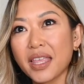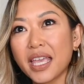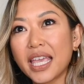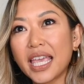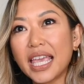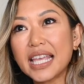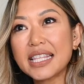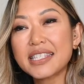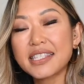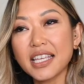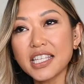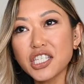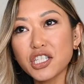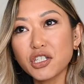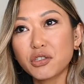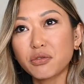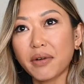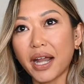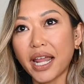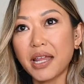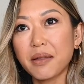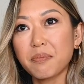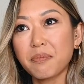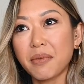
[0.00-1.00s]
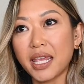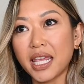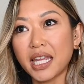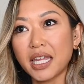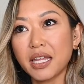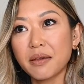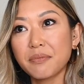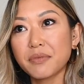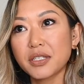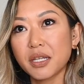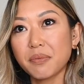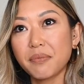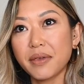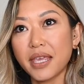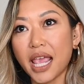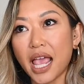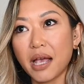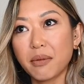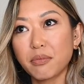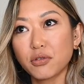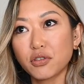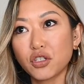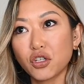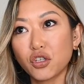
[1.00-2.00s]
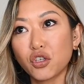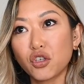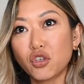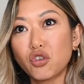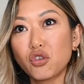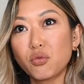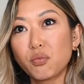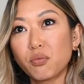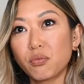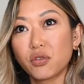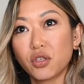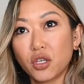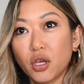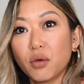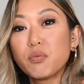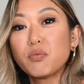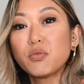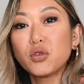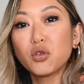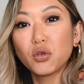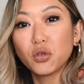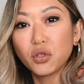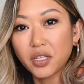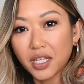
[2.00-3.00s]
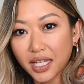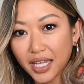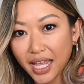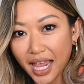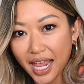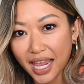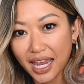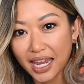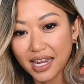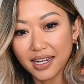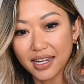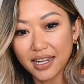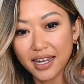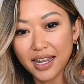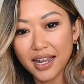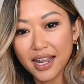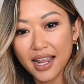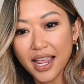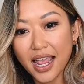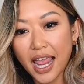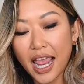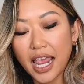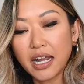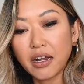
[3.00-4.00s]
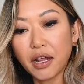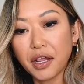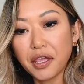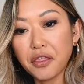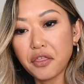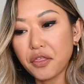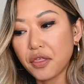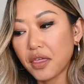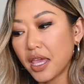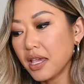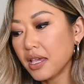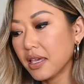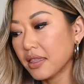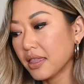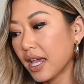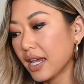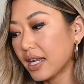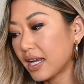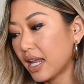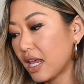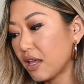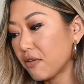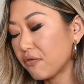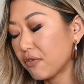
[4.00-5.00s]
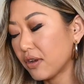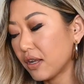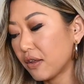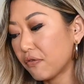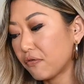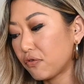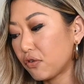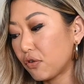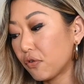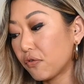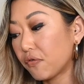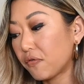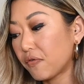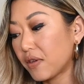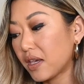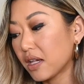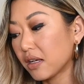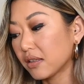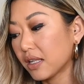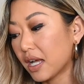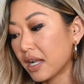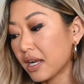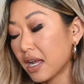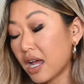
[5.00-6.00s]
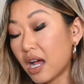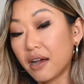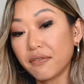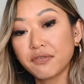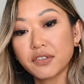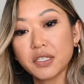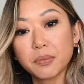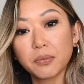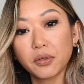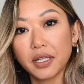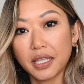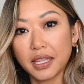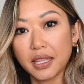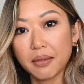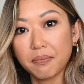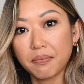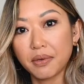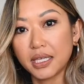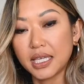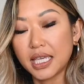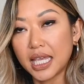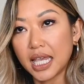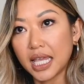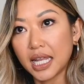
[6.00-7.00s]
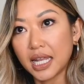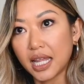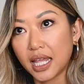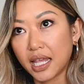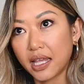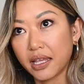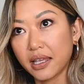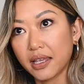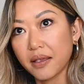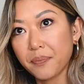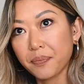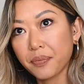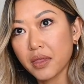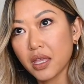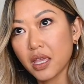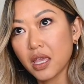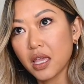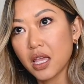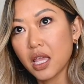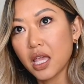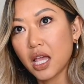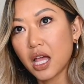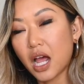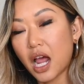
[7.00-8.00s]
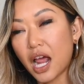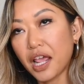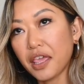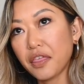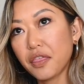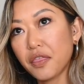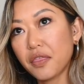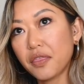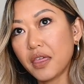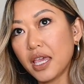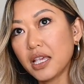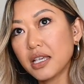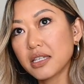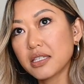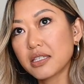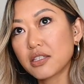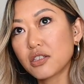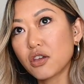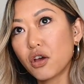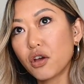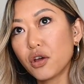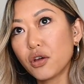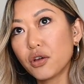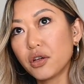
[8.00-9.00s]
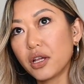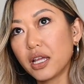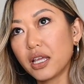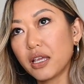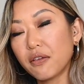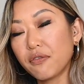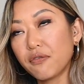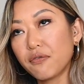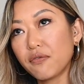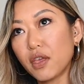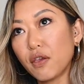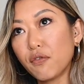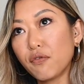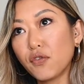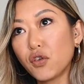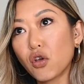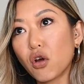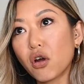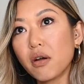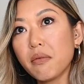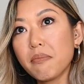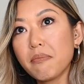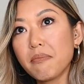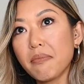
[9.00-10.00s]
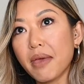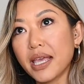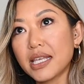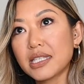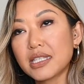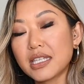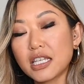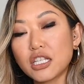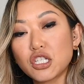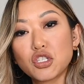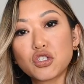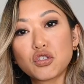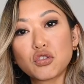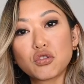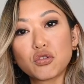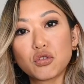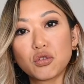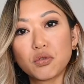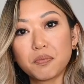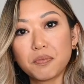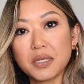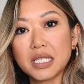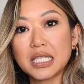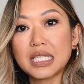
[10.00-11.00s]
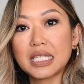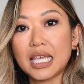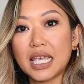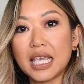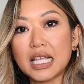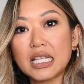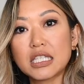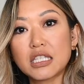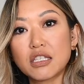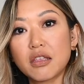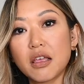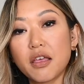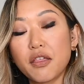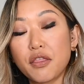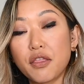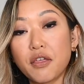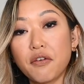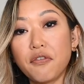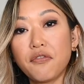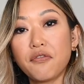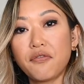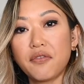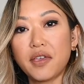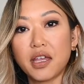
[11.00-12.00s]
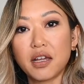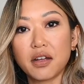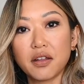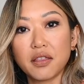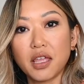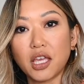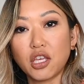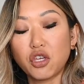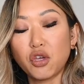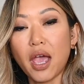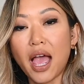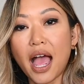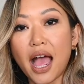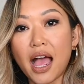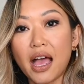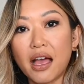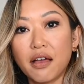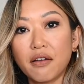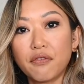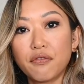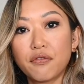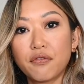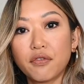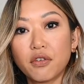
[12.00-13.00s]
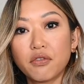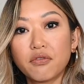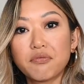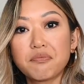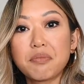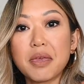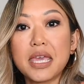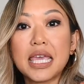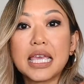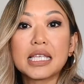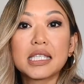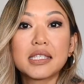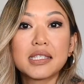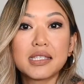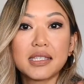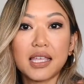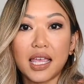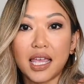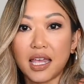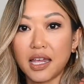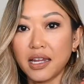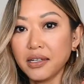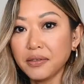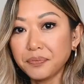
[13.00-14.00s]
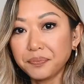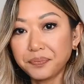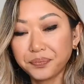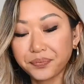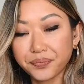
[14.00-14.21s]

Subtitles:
it's such a great medium to be able to communicate. And I think that even if you feel uncomfortable at the beginning, I think as though if your message supersedes the fear that you have of being seen,